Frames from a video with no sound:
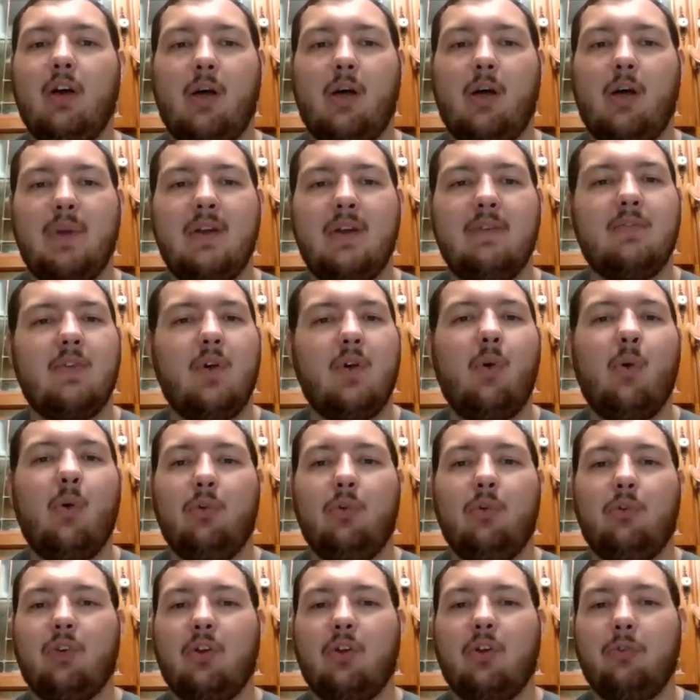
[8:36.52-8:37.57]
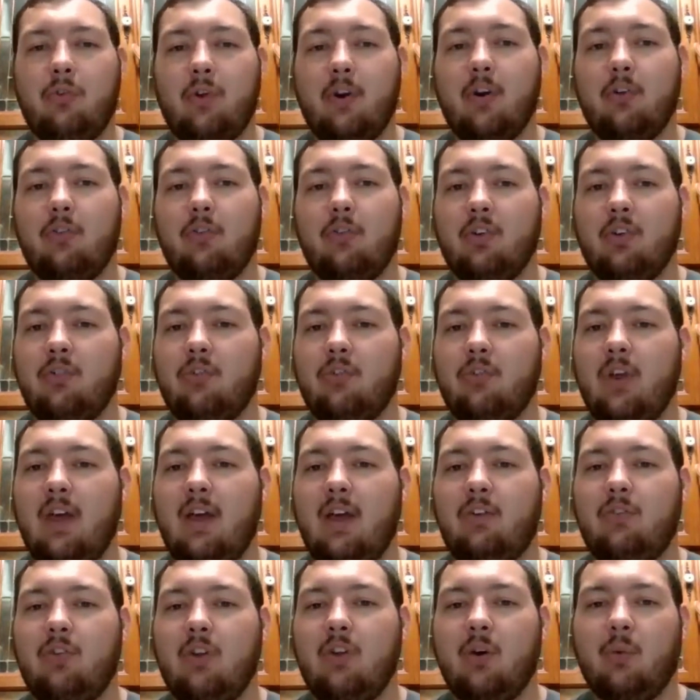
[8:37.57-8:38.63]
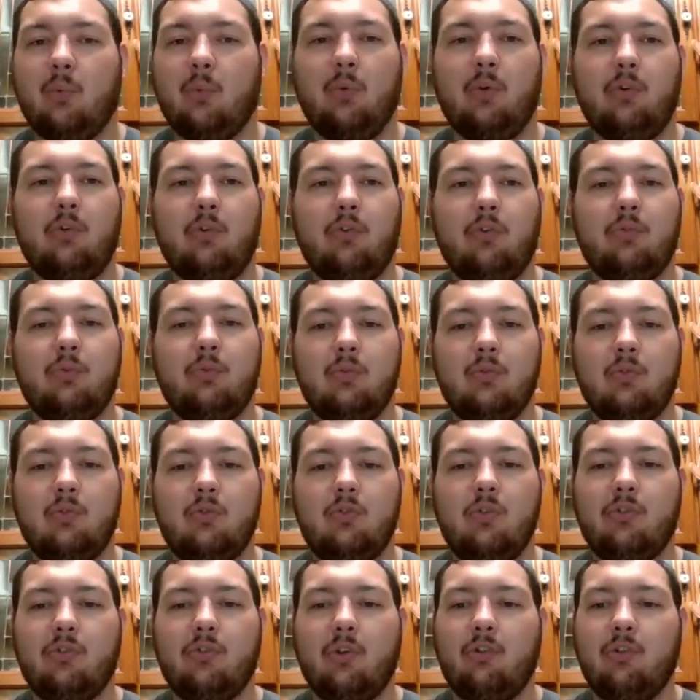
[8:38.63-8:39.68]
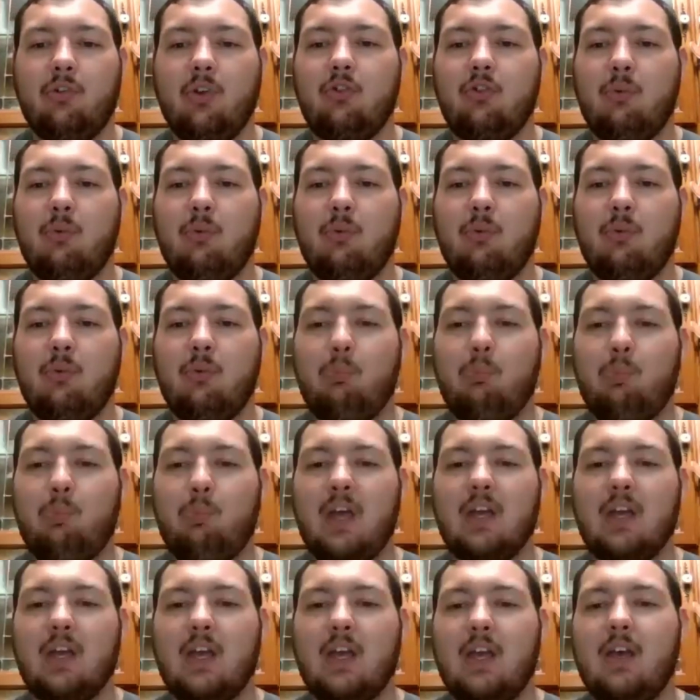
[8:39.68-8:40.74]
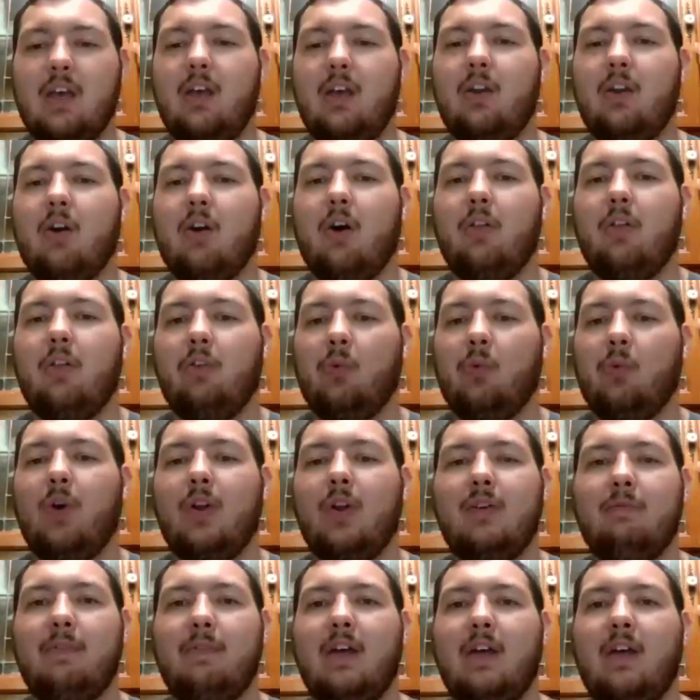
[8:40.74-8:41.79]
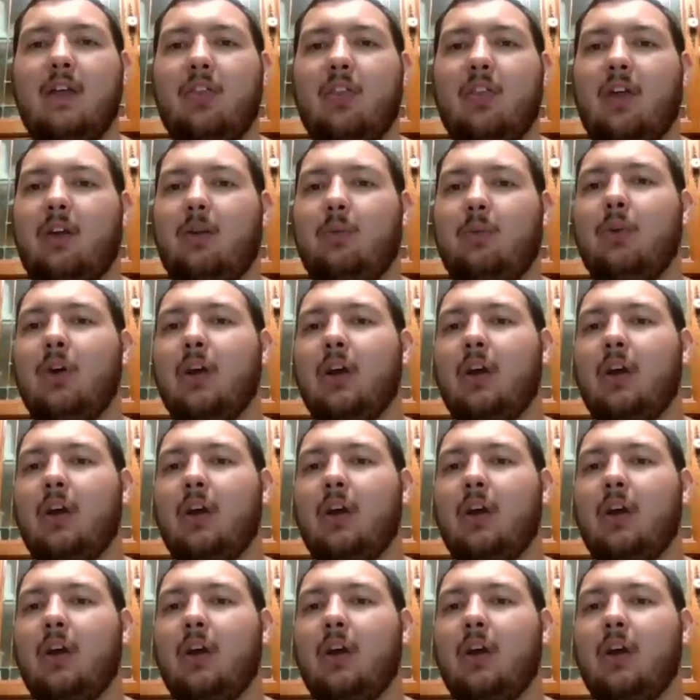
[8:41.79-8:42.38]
Even though it was considered a success, it was just such a big hit on the 25th, and